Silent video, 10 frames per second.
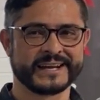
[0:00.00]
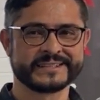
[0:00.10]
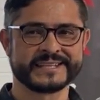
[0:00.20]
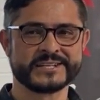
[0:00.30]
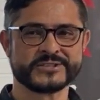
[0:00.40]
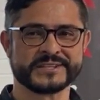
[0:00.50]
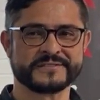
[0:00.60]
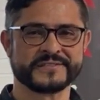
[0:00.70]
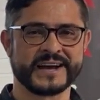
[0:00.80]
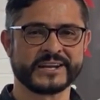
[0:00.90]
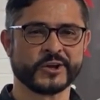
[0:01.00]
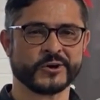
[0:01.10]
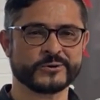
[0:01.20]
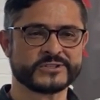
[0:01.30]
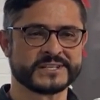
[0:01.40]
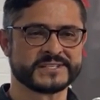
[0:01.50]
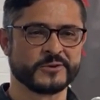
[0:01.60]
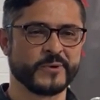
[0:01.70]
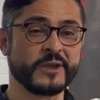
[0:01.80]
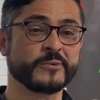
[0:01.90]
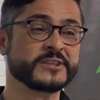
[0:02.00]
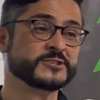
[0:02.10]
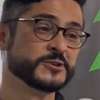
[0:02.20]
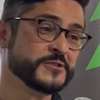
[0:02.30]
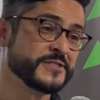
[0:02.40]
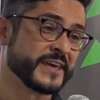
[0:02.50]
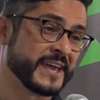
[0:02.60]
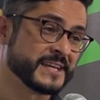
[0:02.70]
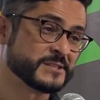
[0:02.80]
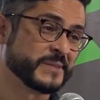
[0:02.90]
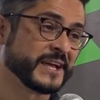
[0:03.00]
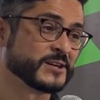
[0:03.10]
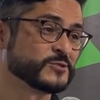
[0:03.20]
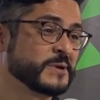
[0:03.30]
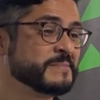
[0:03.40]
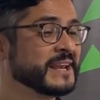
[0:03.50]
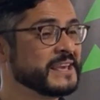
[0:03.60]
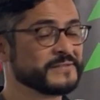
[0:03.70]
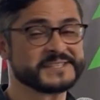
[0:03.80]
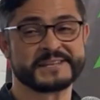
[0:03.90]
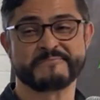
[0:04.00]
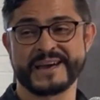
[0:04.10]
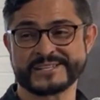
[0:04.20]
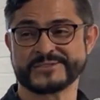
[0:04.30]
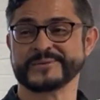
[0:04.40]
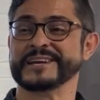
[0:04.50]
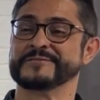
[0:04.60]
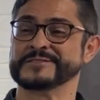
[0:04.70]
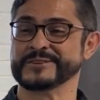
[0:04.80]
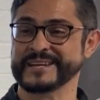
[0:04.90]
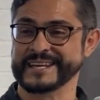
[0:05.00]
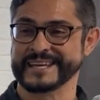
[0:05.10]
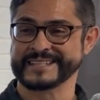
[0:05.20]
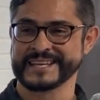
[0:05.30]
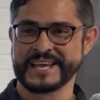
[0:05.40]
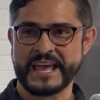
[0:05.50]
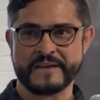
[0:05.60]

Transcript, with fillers: I, I, tend to define culture as the way we do things because we believe it's the best way of doing it.